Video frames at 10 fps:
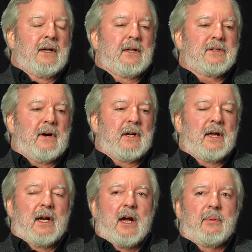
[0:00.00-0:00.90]
Started
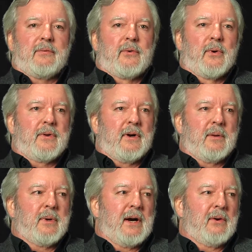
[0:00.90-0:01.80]
getting up at
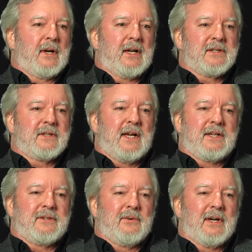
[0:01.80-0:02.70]
4:30, but I realized
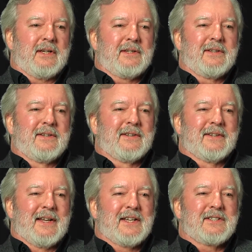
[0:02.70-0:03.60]
that's
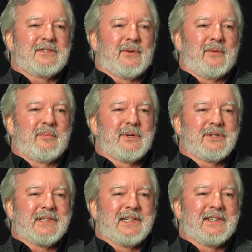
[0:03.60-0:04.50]
sort of
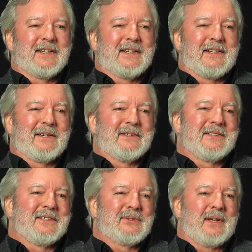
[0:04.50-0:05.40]
pushing it. So
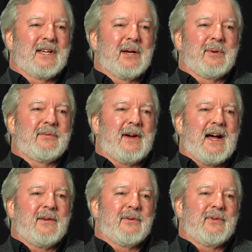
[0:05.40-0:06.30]
I'd get up at 5 or